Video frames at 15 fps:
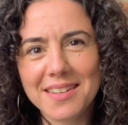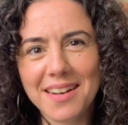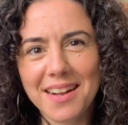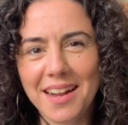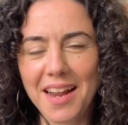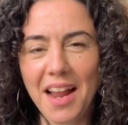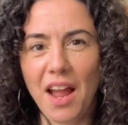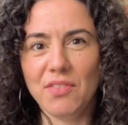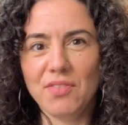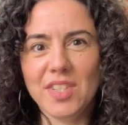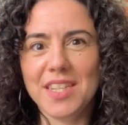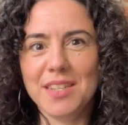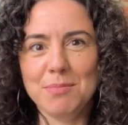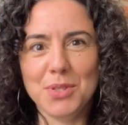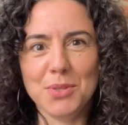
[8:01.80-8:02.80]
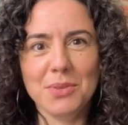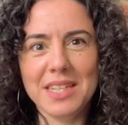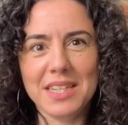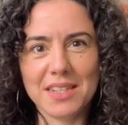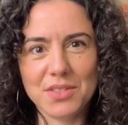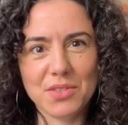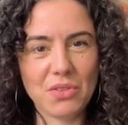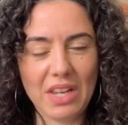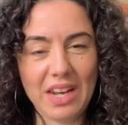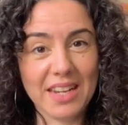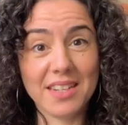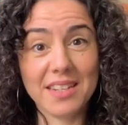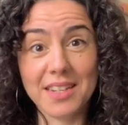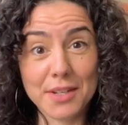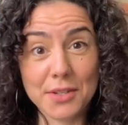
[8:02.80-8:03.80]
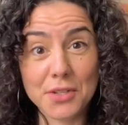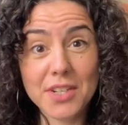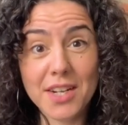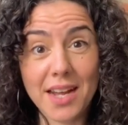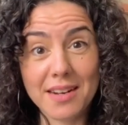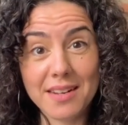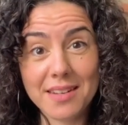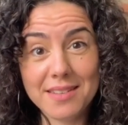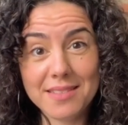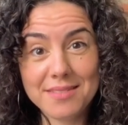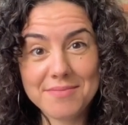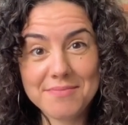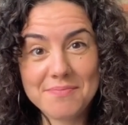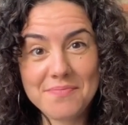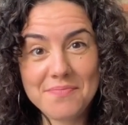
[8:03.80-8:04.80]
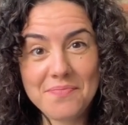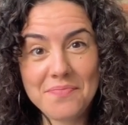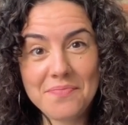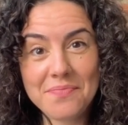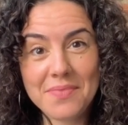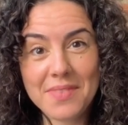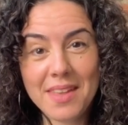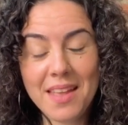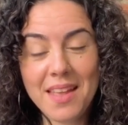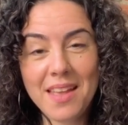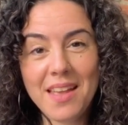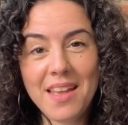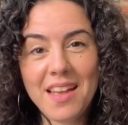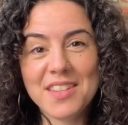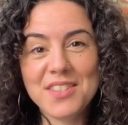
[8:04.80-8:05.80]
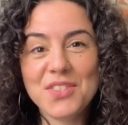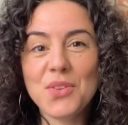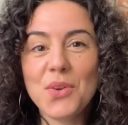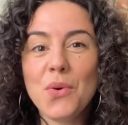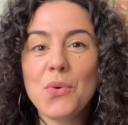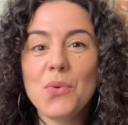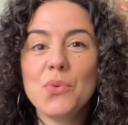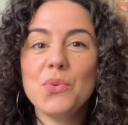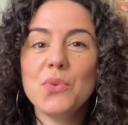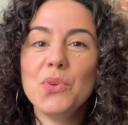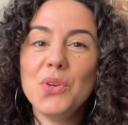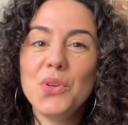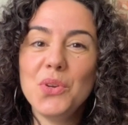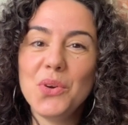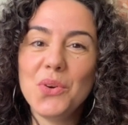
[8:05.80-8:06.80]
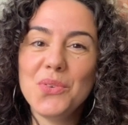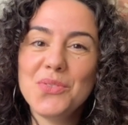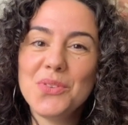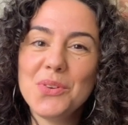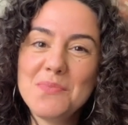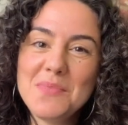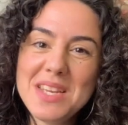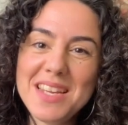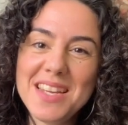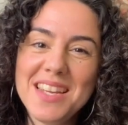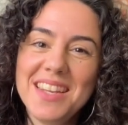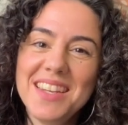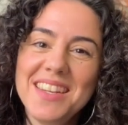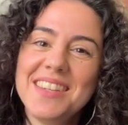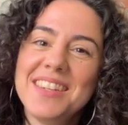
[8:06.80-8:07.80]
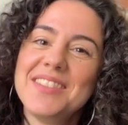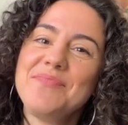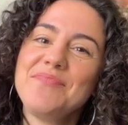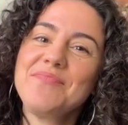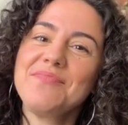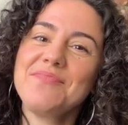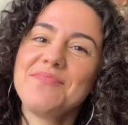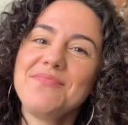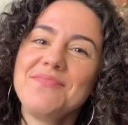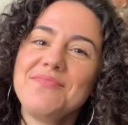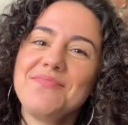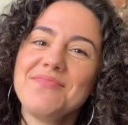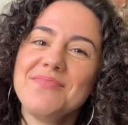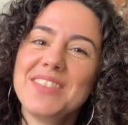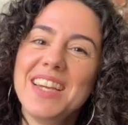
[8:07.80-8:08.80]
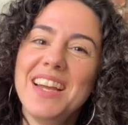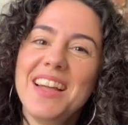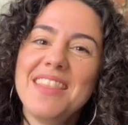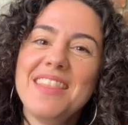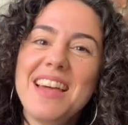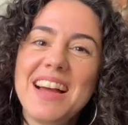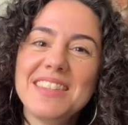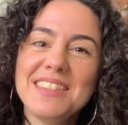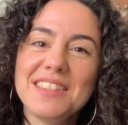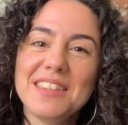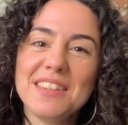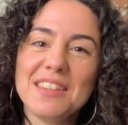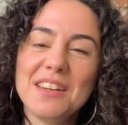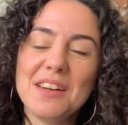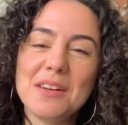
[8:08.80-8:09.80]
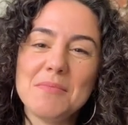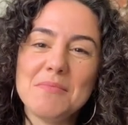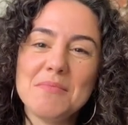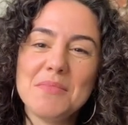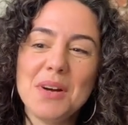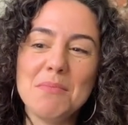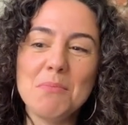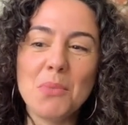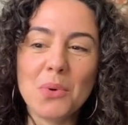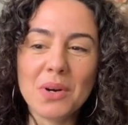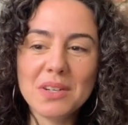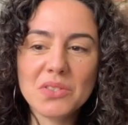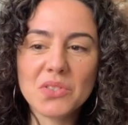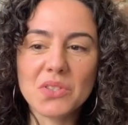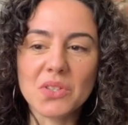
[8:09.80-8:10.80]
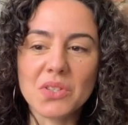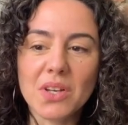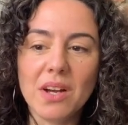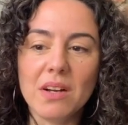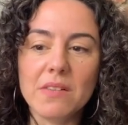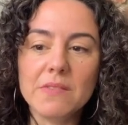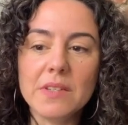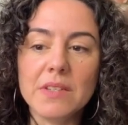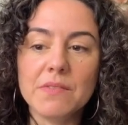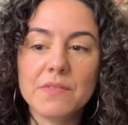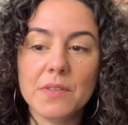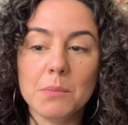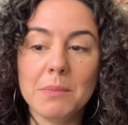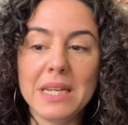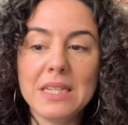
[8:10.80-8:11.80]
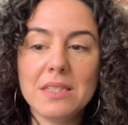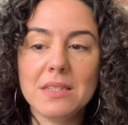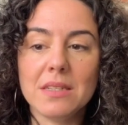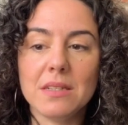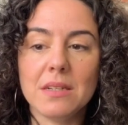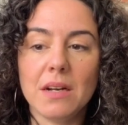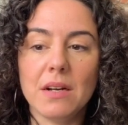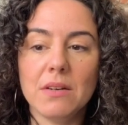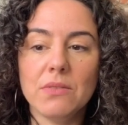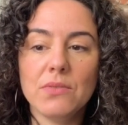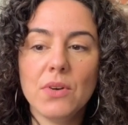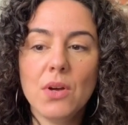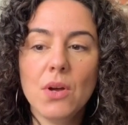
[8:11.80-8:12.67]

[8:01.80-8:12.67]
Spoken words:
I have to keep doing it so that I can get good at it. And so, you know, for me, that's a morsel of information of,